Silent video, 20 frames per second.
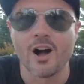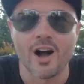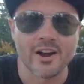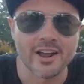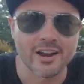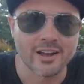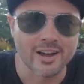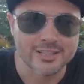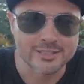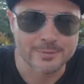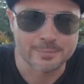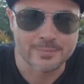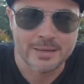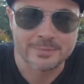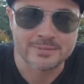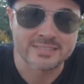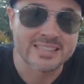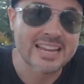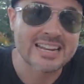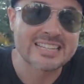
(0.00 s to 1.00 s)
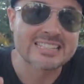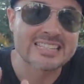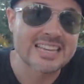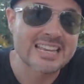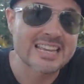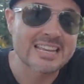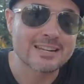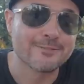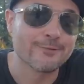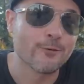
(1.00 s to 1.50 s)
All right, awesome peeps, so that is
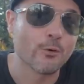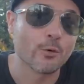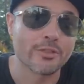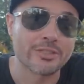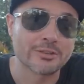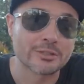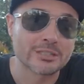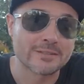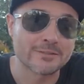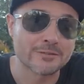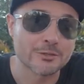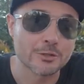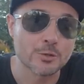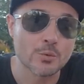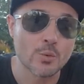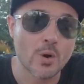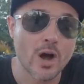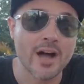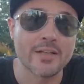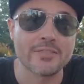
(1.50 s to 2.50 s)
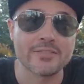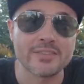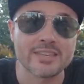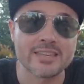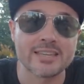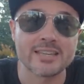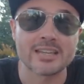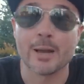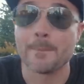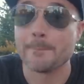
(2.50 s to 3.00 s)
it for the review on
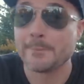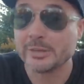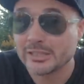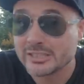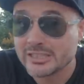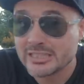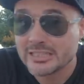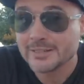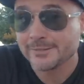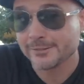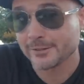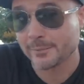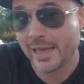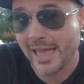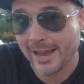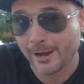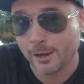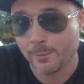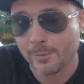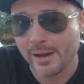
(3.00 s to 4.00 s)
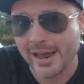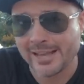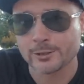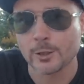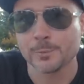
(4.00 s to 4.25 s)
the Chameleon from Ecobike.